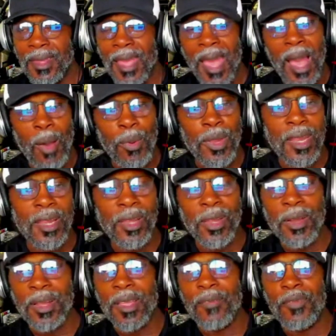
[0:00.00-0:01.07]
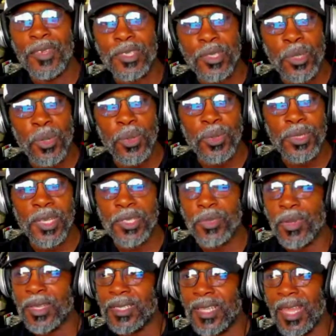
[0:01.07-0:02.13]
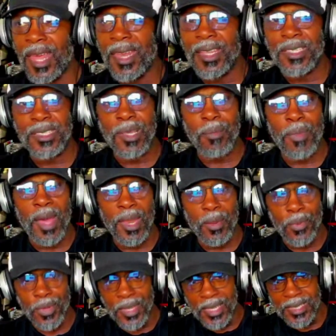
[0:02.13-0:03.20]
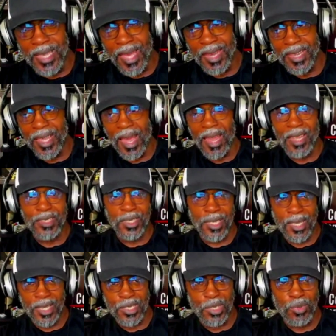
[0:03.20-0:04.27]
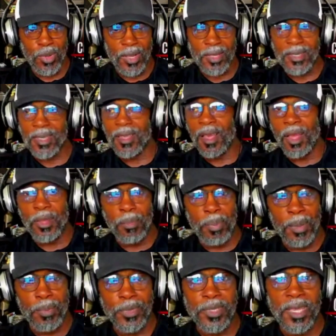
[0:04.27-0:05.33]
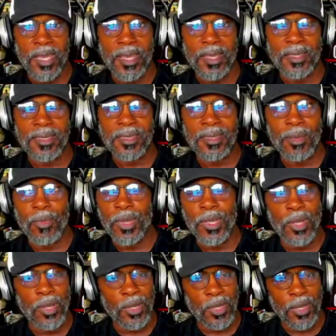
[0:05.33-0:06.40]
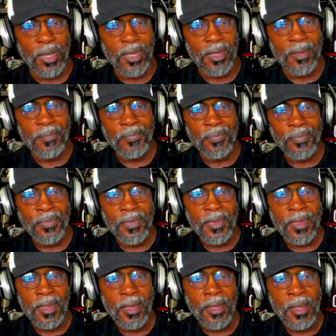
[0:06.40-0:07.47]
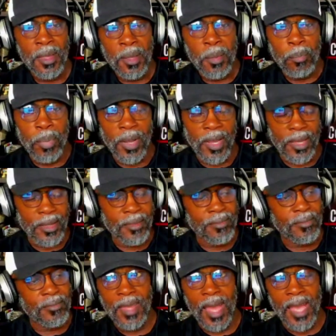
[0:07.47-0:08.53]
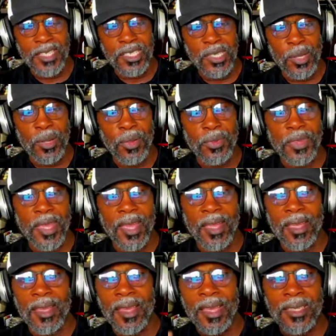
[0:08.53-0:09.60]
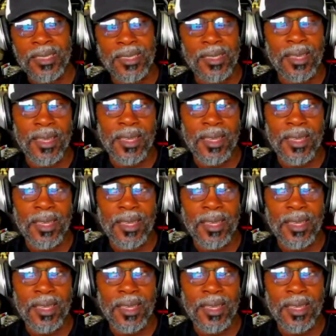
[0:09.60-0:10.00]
how would it look if a school district is letting somebody with this ideology instruct other people's kids? Wouldn't look good. But I still don't think as